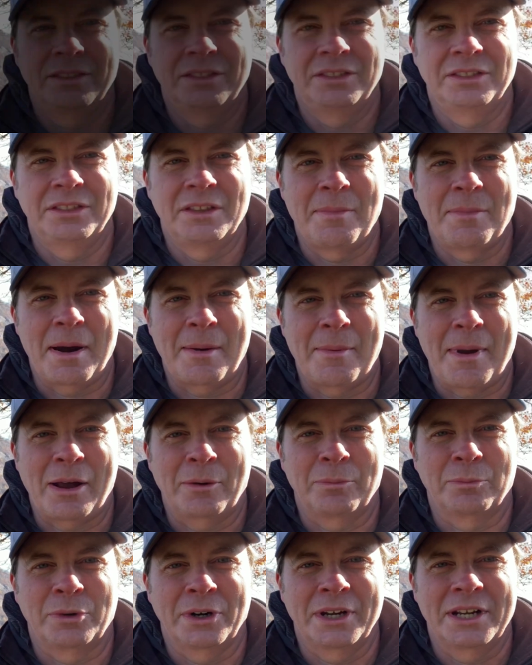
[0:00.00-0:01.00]
The Bear Mountain
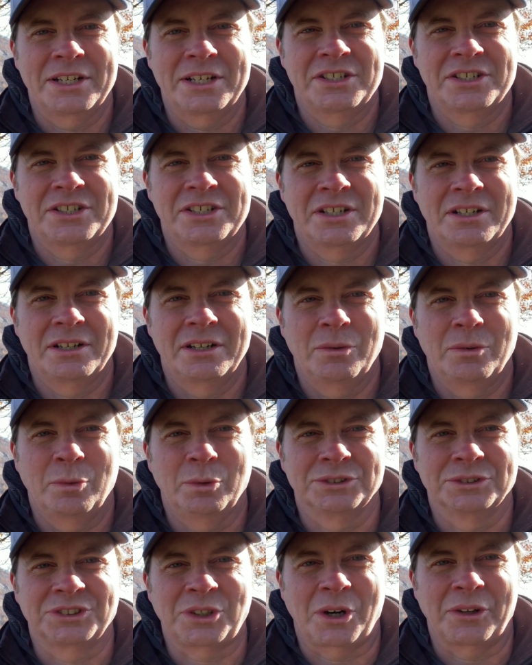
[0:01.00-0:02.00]
Bridge will
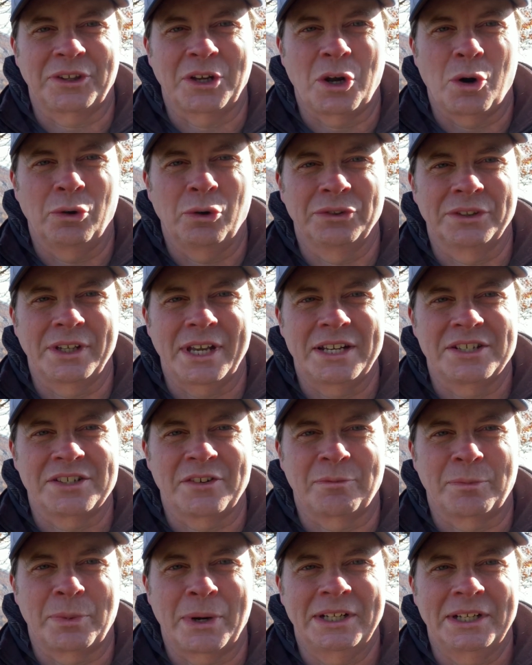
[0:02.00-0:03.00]
start the golden age of
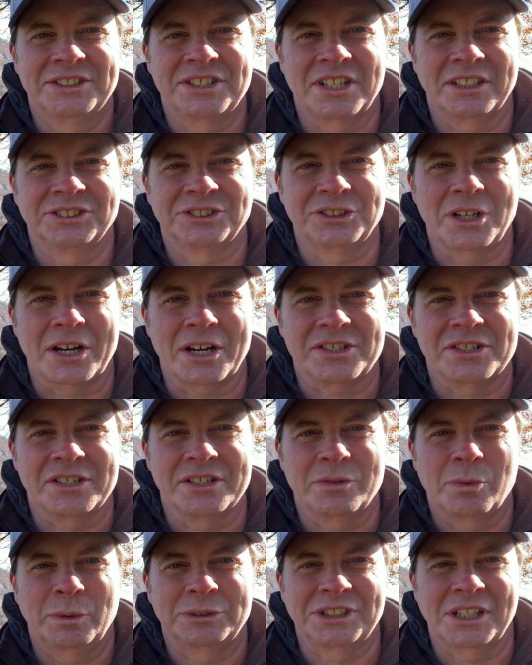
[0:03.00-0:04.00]
bridge construction,
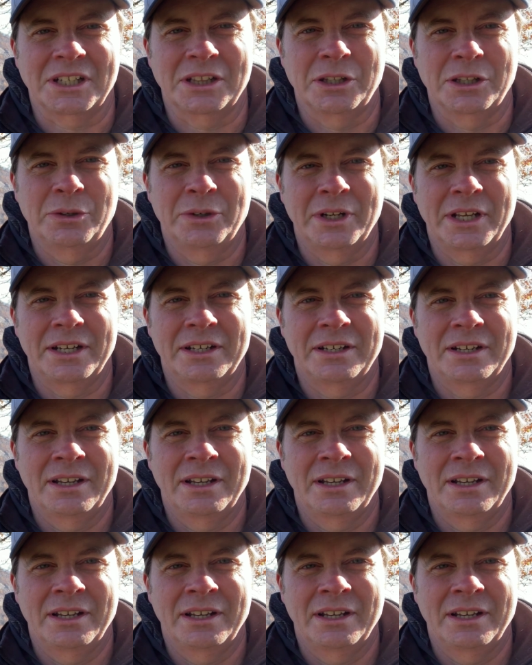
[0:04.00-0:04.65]
which included